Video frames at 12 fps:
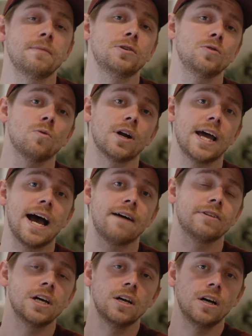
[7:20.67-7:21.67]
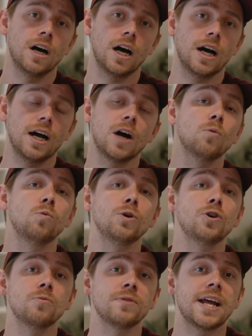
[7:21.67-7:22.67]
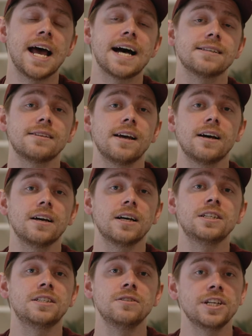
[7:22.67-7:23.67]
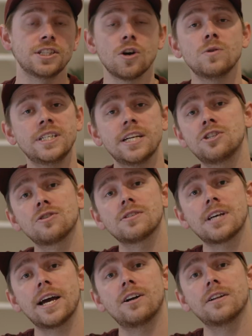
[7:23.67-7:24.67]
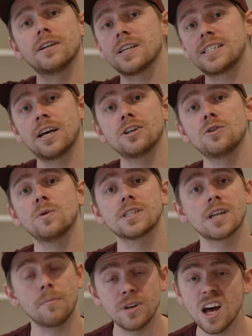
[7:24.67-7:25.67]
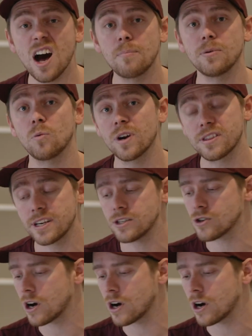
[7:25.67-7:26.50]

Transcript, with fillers: Maybe you want to have a, a, room that has a, a, its own digital sign on there to tell you what's coming up and where things